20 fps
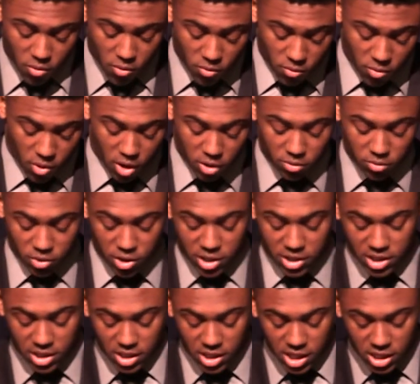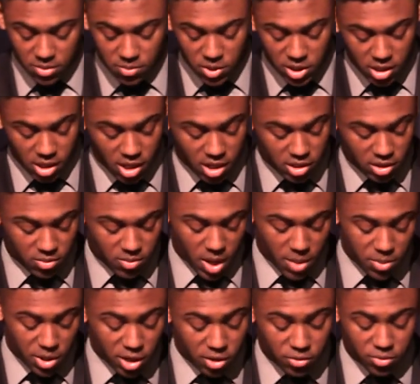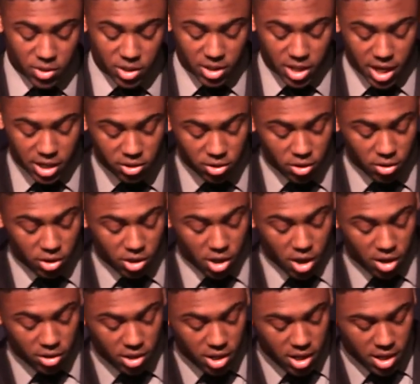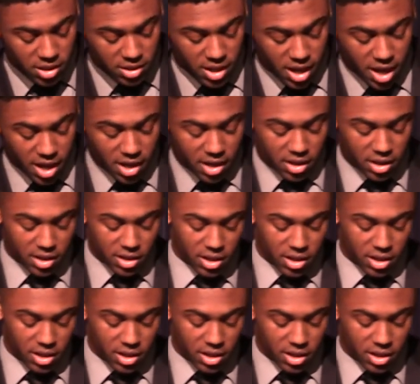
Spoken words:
One reason is because my parents realized early on that